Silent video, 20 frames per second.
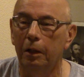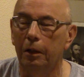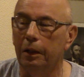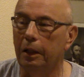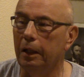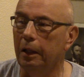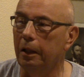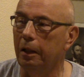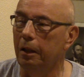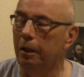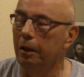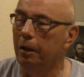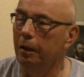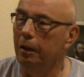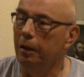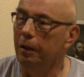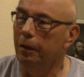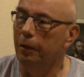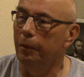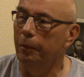The
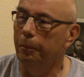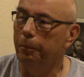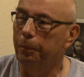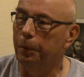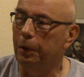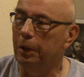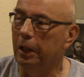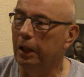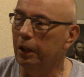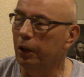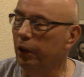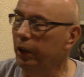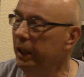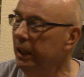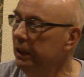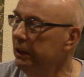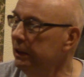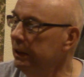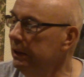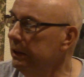particular
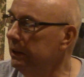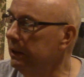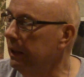instance